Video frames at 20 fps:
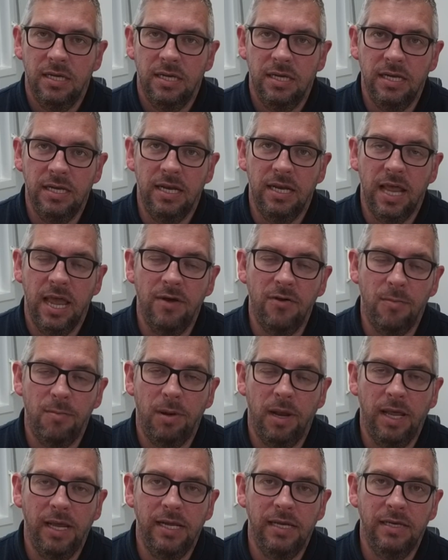in an
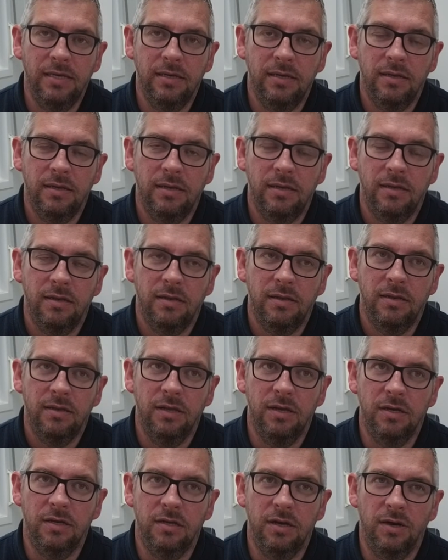aeroplane
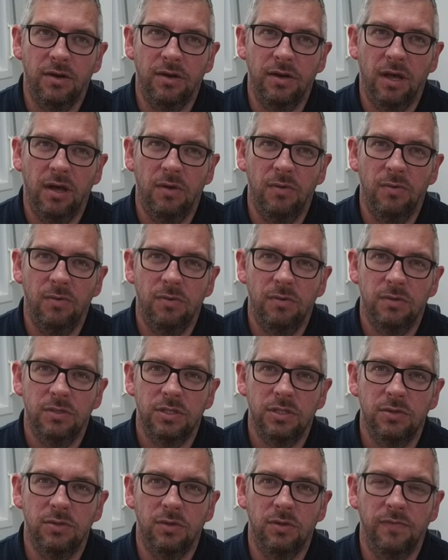that had got no
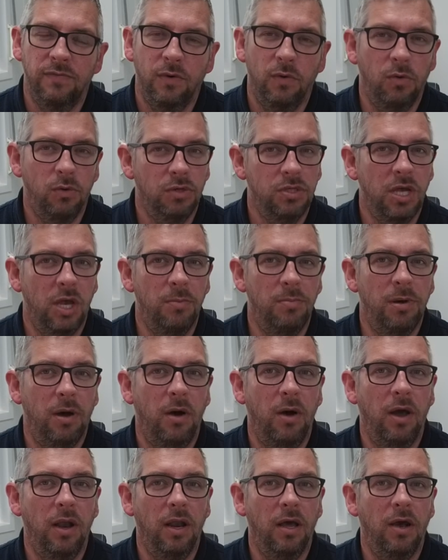sort of
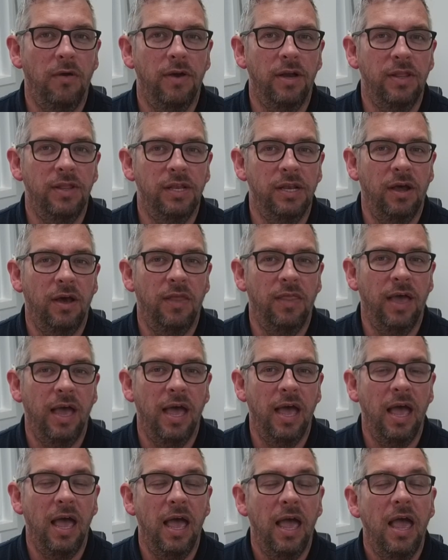autopilot or anything like
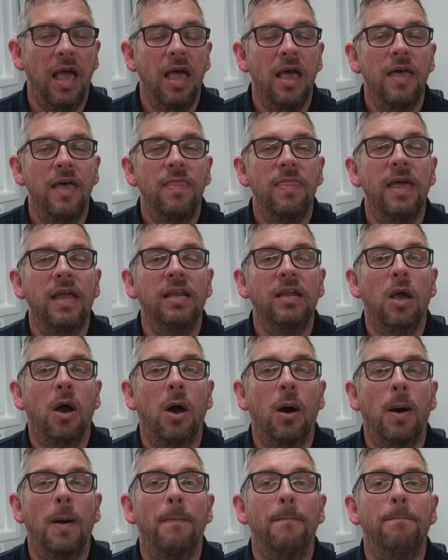that, they'd
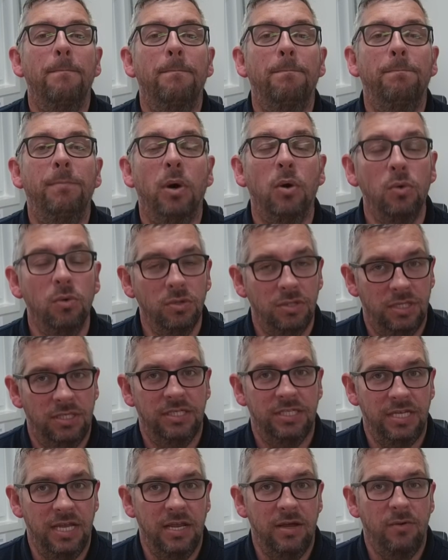got balls of
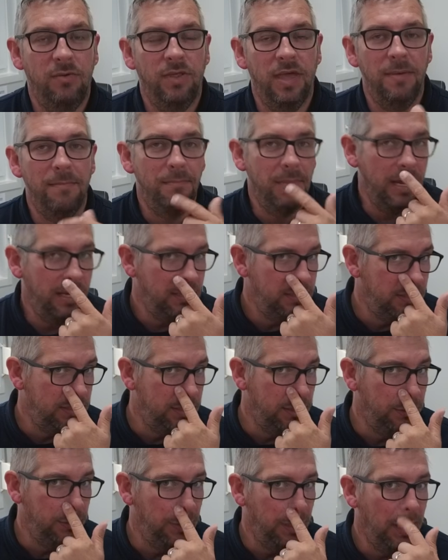steel, them men, to
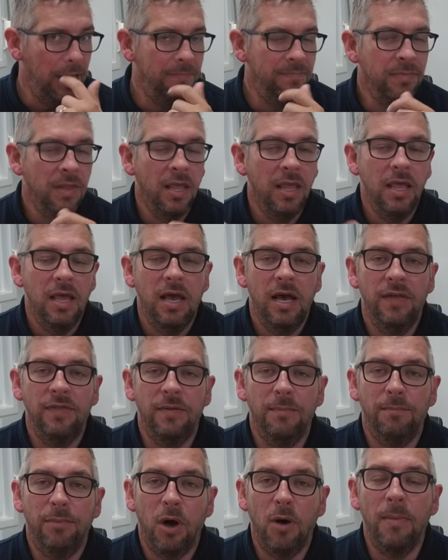do that. And
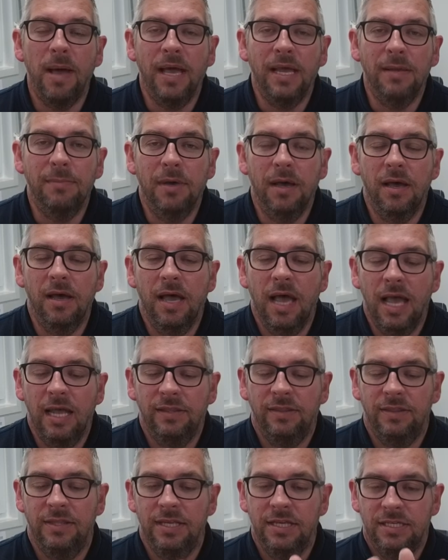the bomb aimer
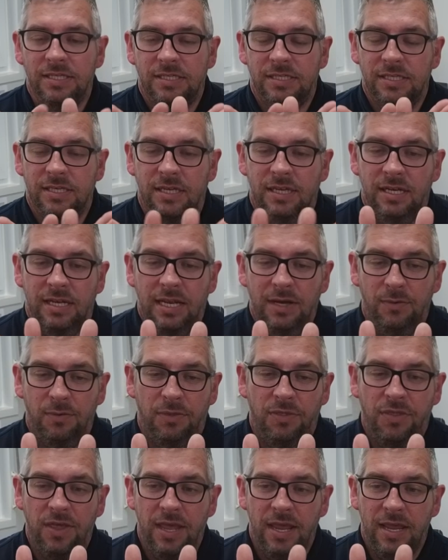had this little
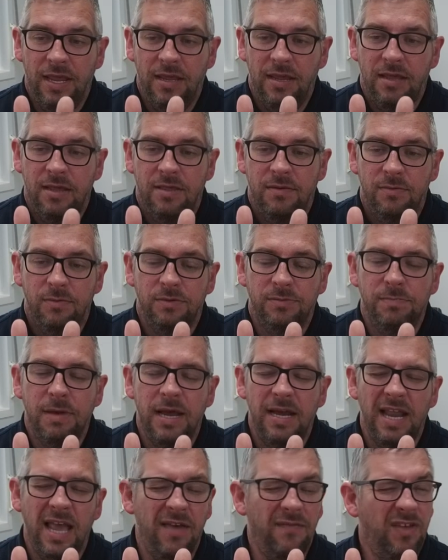thing, was
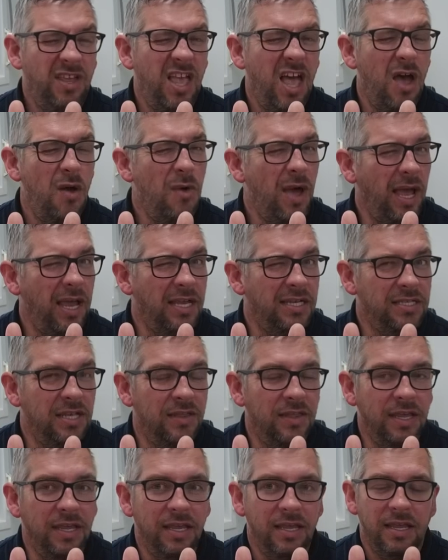made out of coat hangers, I
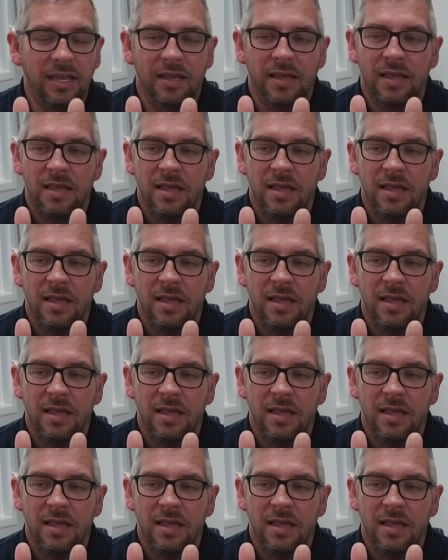think,